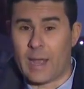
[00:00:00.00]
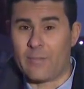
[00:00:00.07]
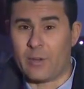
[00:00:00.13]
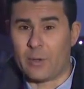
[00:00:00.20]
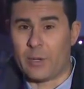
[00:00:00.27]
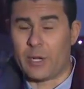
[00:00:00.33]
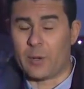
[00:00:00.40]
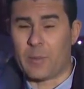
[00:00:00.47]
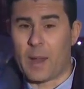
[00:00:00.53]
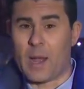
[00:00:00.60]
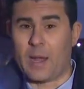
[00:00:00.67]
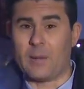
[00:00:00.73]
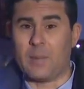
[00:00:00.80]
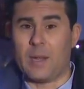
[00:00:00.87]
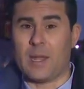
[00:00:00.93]
Avenue here
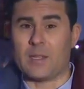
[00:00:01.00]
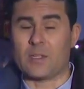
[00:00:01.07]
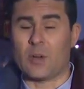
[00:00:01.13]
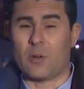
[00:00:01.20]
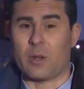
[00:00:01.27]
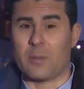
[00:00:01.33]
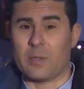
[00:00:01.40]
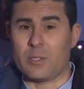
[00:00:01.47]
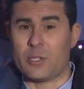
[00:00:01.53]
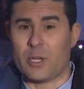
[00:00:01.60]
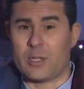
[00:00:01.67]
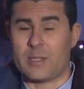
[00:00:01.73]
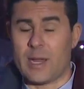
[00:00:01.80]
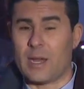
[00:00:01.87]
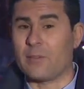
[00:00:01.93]
behind me has already been
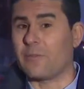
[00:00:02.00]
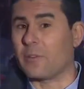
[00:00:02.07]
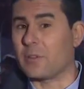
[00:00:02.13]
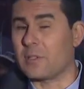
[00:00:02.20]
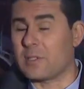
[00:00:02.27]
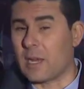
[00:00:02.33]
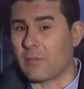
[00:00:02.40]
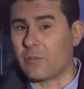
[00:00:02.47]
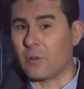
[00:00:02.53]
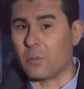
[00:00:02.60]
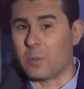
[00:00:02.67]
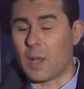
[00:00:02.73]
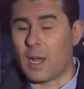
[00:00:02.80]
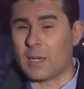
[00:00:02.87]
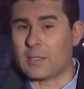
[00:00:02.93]
shut down for several
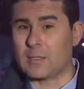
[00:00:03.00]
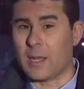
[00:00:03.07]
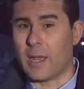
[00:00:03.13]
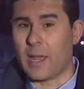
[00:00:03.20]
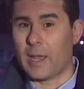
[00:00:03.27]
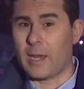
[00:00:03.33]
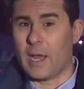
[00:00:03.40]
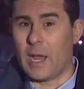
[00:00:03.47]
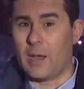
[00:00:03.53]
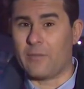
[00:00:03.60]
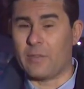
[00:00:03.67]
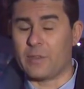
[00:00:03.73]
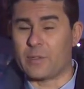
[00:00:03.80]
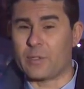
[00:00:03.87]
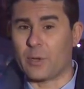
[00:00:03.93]
blocks ahead
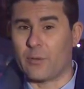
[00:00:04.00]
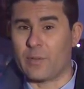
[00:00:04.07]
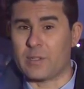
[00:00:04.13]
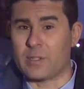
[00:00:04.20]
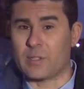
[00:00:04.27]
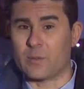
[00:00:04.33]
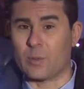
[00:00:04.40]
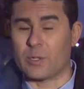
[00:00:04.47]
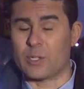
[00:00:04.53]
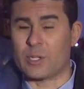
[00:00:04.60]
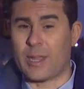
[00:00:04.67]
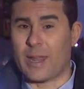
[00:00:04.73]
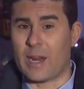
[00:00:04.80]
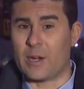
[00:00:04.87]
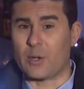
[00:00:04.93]
of the services
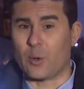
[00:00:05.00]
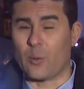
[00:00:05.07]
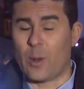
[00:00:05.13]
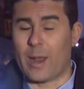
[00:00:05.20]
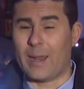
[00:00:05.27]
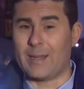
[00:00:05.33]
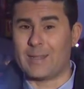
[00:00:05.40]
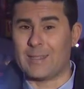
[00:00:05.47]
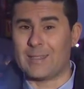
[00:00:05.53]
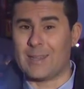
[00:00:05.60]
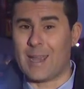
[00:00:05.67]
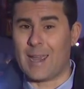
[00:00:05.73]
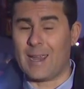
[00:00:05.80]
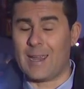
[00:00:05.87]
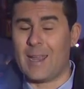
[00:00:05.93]
which get underway
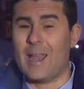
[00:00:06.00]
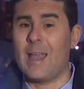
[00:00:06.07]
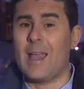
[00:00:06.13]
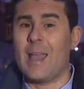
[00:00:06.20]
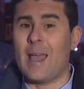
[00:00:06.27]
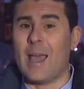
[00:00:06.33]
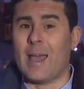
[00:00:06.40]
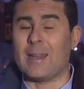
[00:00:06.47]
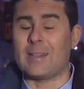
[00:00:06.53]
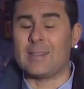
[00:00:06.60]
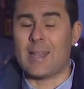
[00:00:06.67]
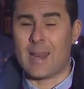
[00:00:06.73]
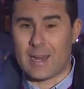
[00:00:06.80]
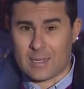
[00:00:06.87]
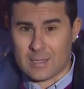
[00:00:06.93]
today at
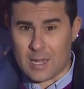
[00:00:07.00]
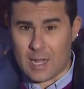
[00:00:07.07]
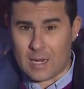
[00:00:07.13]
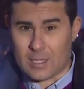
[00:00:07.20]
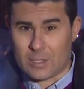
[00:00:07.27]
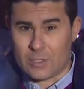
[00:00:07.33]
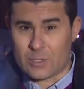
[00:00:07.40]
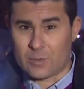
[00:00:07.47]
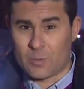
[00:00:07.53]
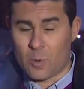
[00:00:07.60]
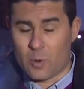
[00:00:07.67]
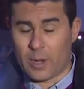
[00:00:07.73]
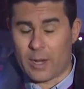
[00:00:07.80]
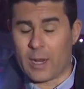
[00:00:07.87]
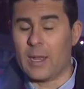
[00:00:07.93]
10 o'clock this
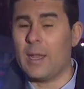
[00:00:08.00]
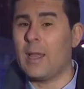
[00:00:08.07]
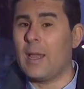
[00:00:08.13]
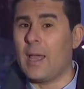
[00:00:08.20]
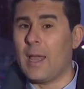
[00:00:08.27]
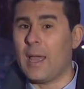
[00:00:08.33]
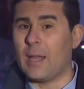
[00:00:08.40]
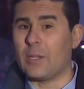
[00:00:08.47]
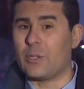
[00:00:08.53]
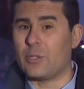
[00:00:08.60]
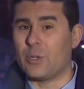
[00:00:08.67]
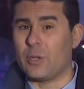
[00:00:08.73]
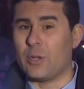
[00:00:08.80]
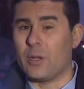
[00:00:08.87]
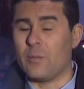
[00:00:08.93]
morning and
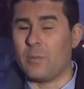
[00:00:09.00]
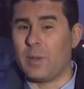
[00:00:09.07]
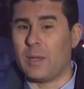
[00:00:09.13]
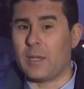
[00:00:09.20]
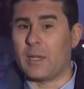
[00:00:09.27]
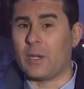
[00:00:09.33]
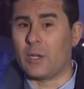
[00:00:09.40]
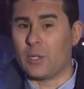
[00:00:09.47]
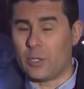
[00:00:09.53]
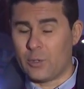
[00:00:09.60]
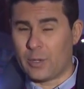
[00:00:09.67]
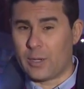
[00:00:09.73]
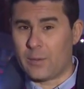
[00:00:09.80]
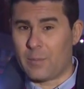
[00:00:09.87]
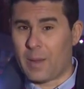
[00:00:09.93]
should be
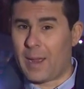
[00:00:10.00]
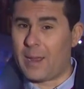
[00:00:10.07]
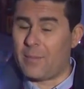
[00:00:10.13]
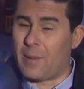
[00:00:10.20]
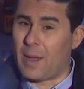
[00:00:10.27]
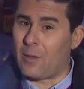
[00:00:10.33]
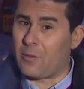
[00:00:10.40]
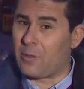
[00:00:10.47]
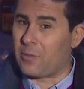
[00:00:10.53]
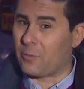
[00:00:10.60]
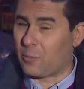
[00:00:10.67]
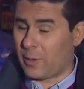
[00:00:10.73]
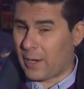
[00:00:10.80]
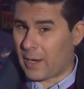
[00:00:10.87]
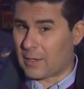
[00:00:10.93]
concluded by about
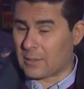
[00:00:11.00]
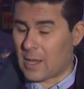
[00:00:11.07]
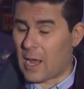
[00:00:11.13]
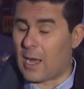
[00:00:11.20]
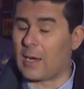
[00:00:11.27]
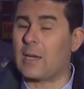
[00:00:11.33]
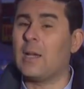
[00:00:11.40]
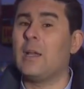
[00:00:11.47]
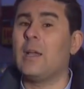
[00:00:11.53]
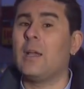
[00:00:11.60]
3 o'clock.